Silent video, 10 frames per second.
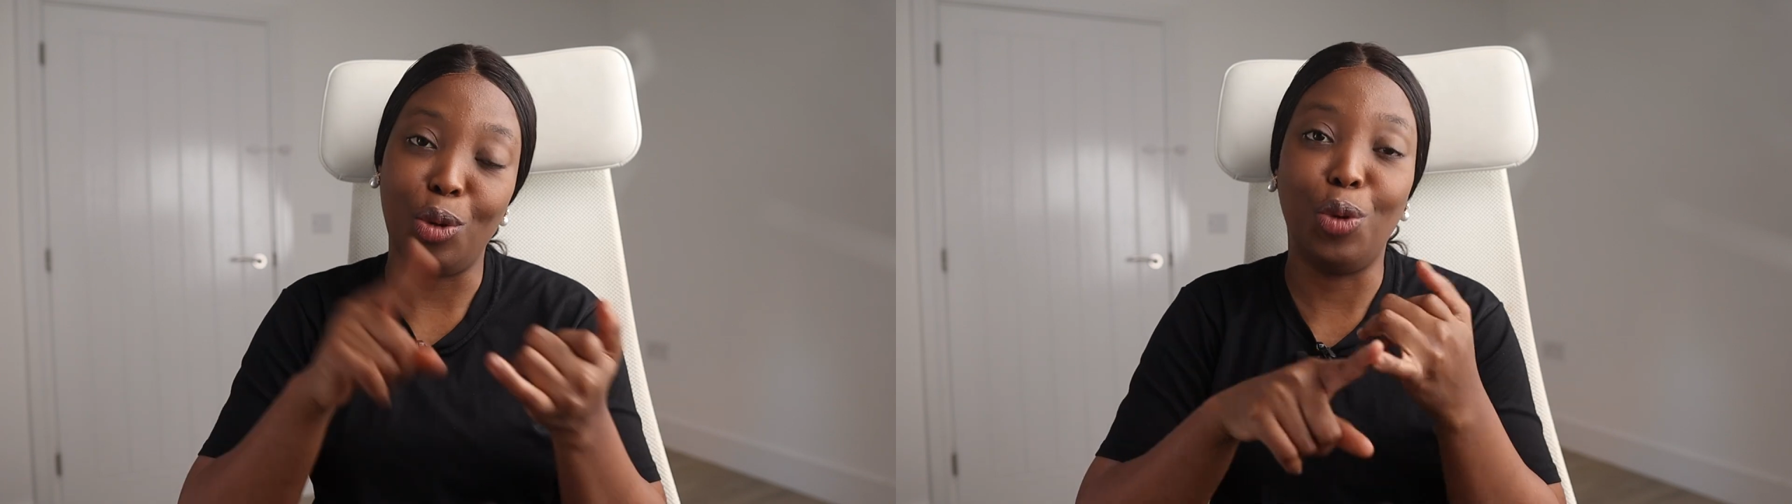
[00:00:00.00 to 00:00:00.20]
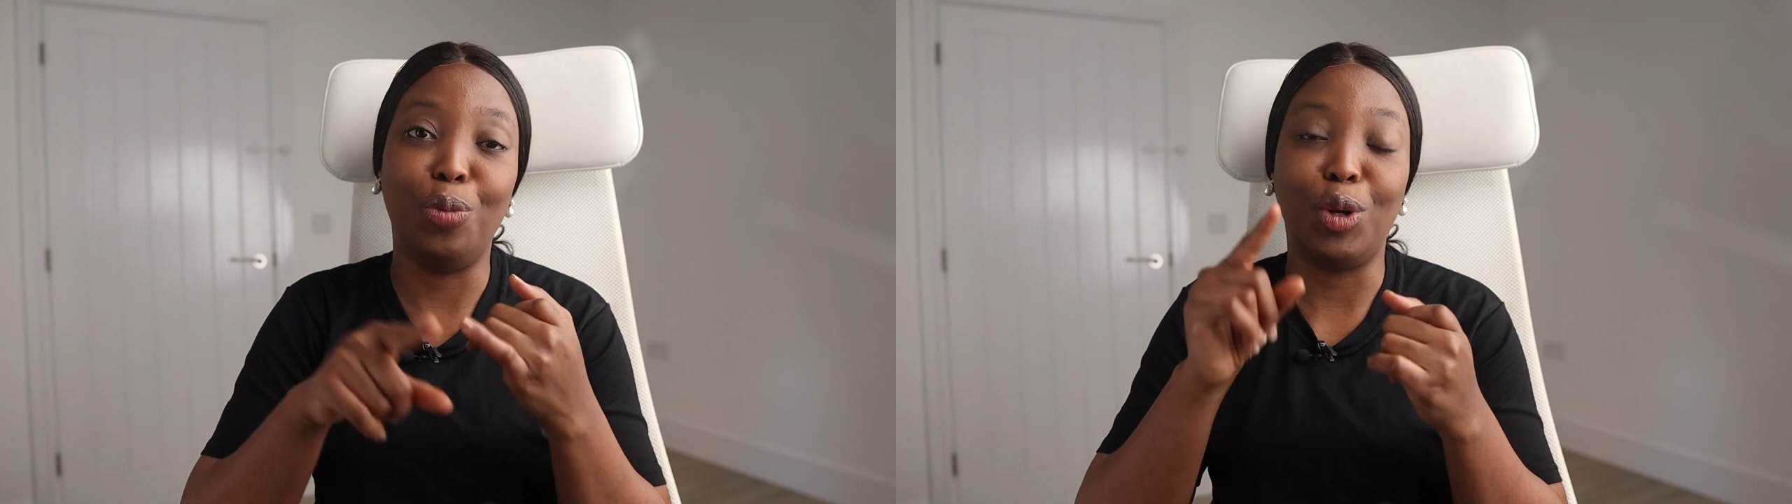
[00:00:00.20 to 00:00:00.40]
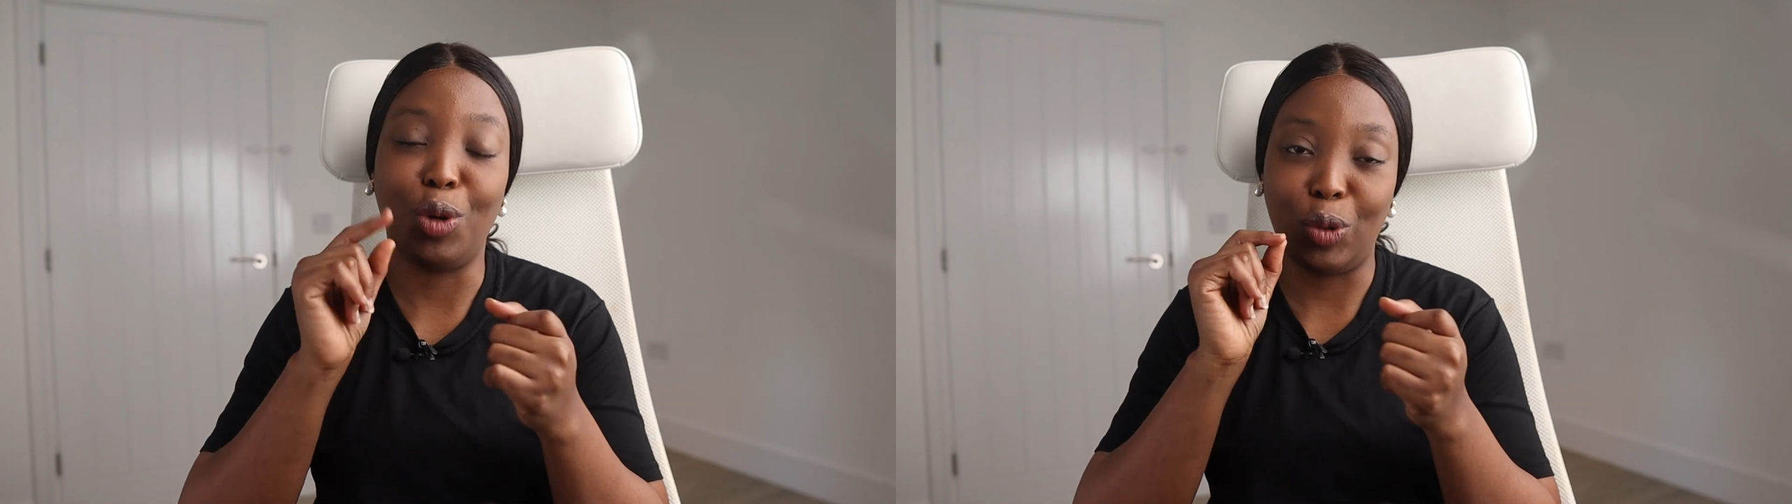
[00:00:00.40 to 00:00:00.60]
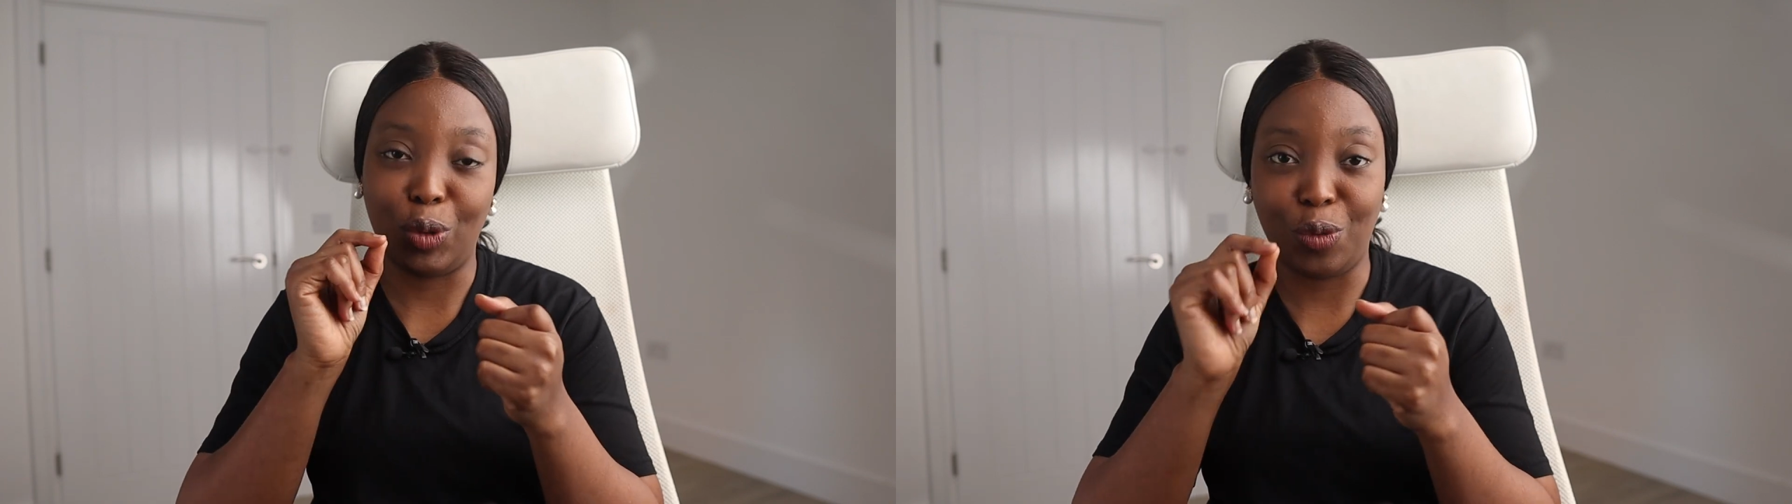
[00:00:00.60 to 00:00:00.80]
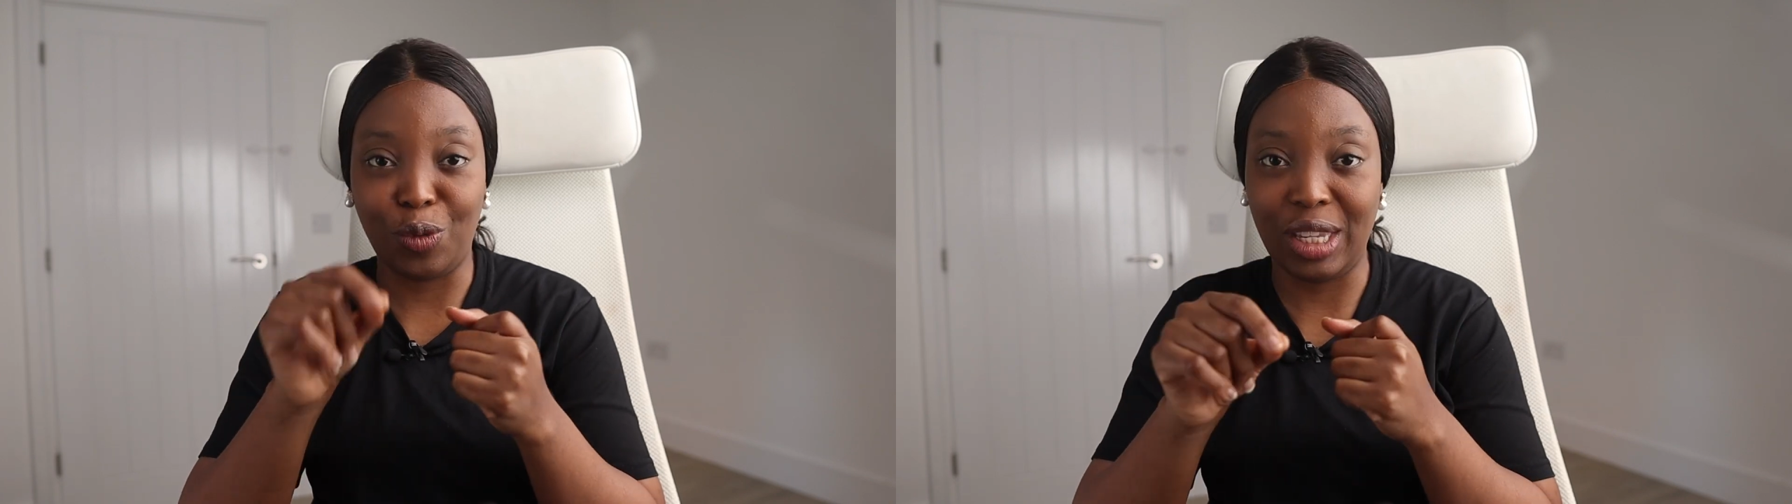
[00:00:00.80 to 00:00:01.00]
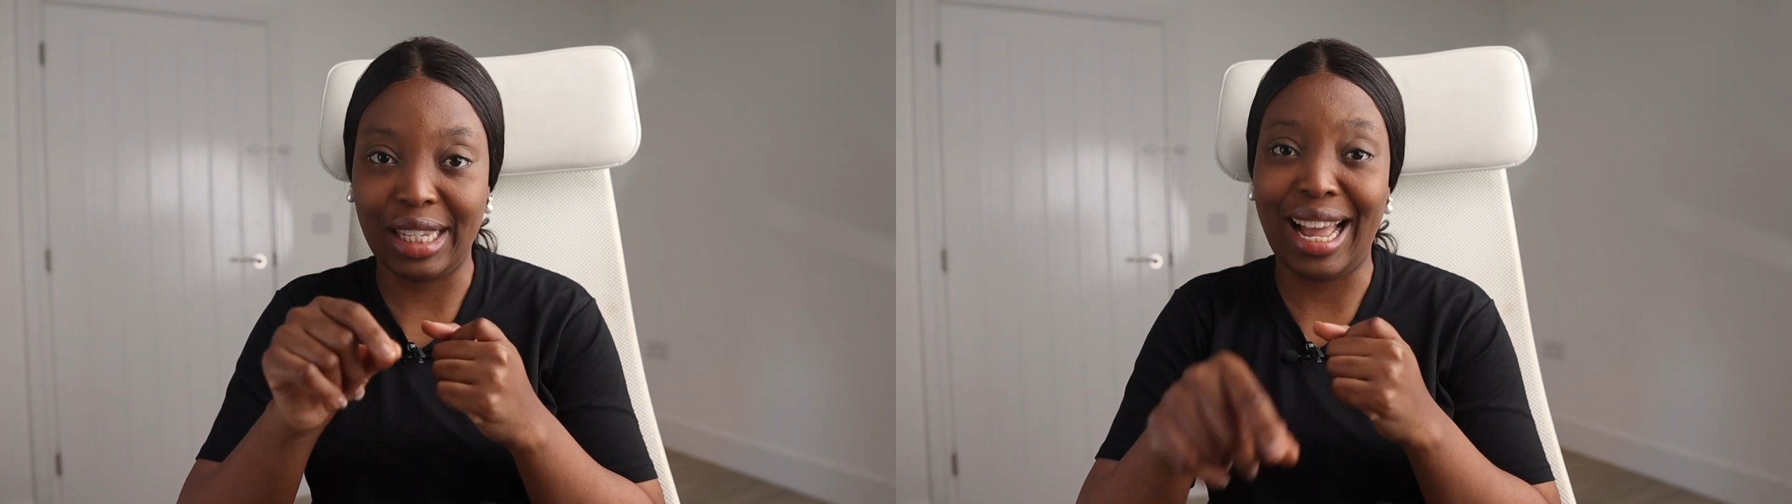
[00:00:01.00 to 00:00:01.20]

low because of this.